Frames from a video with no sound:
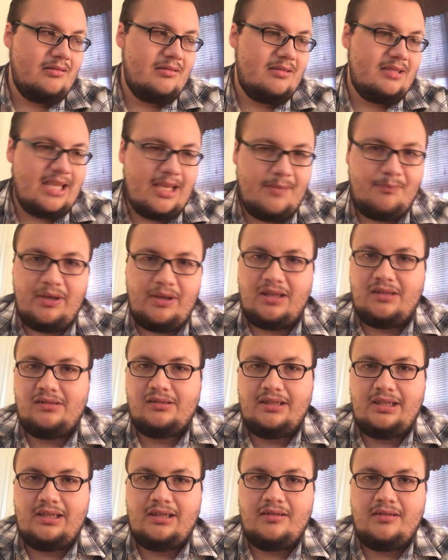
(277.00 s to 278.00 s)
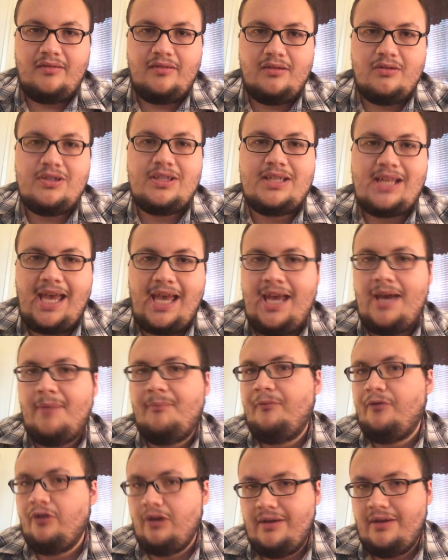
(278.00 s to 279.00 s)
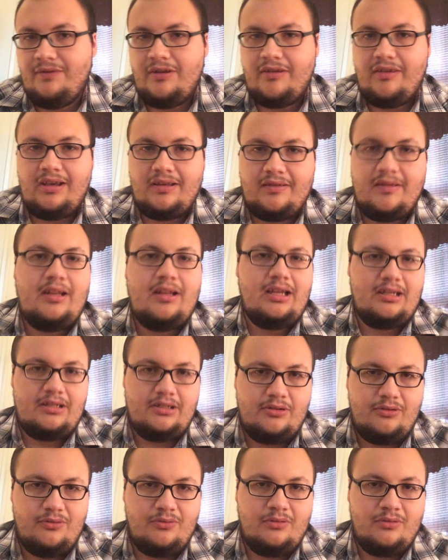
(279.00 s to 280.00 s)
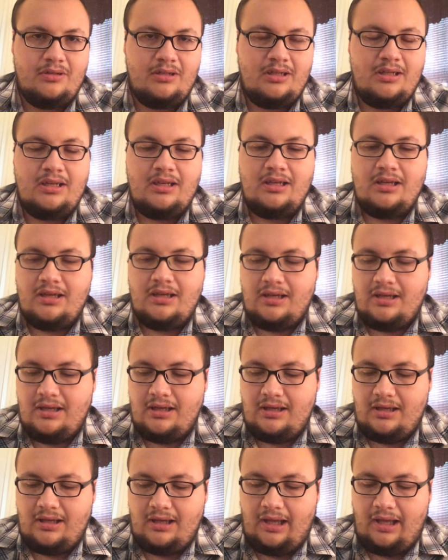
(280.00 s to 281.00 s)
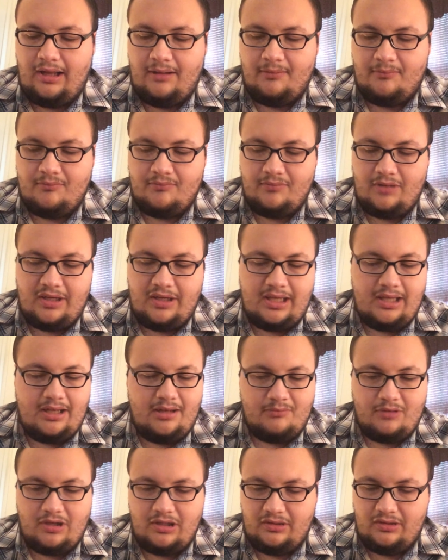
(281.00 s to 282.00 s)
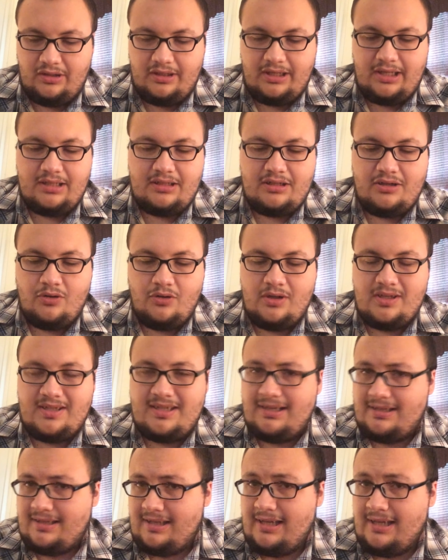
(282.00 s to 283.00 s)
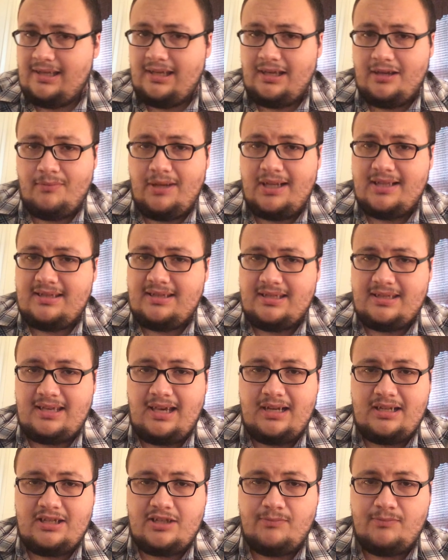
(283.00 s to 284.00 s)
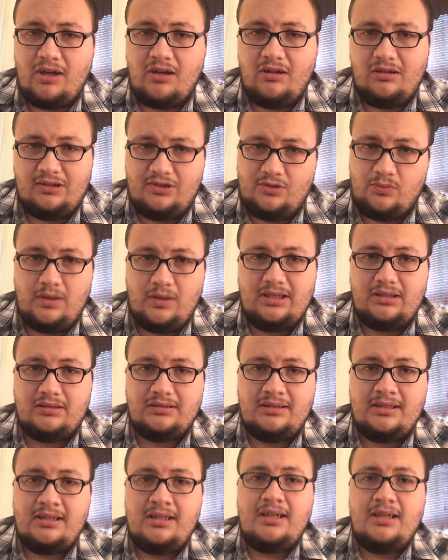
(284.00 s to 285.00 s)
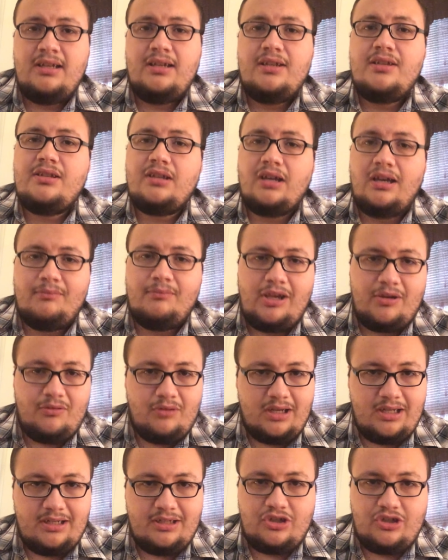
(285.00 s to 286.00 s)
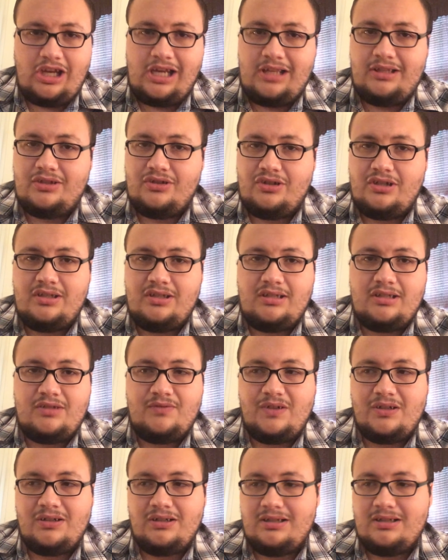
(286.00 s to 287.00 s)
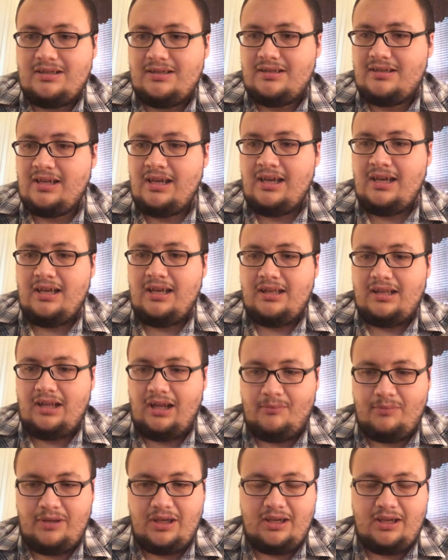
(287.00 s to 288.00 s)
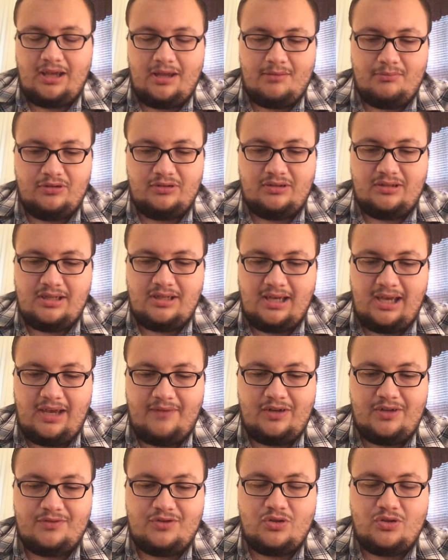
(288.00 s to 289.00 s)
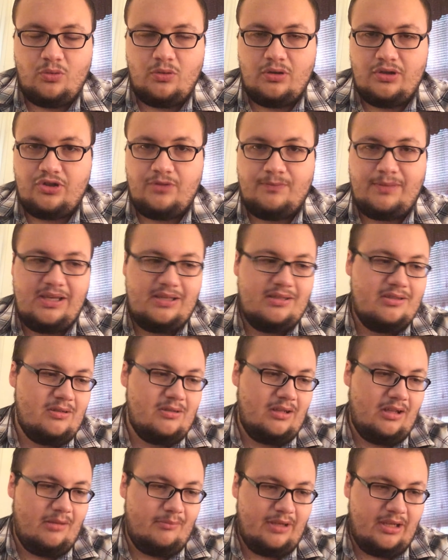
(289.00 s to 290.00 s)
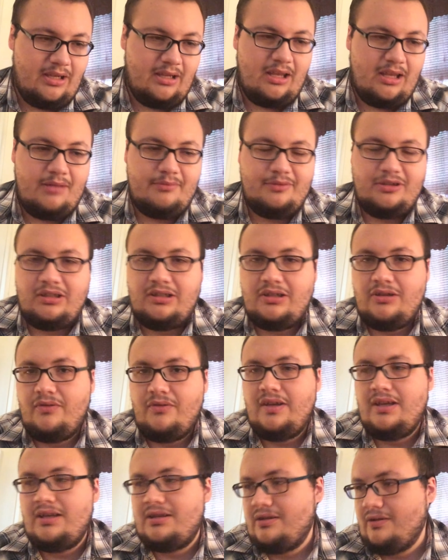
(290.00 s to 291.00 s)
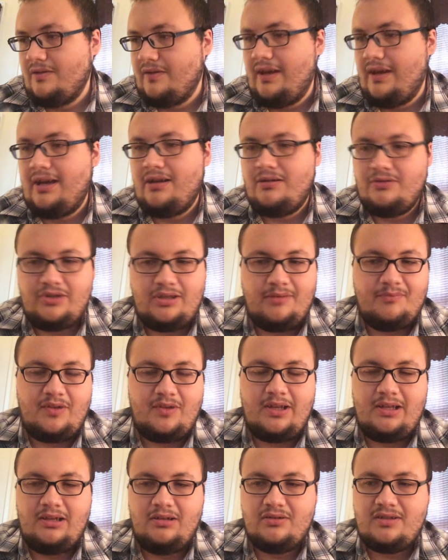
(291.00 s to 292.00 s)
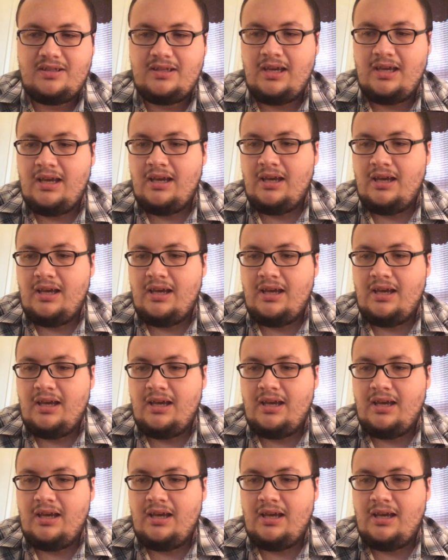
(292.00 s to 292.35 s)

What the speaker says: typically there's an app for everything that I do. And again, I'm going to look into it. 16 gigabytes is kind of small as well. So I may run into challenges as far as not being able to have enough storage space, or not being able to do this or that or something else.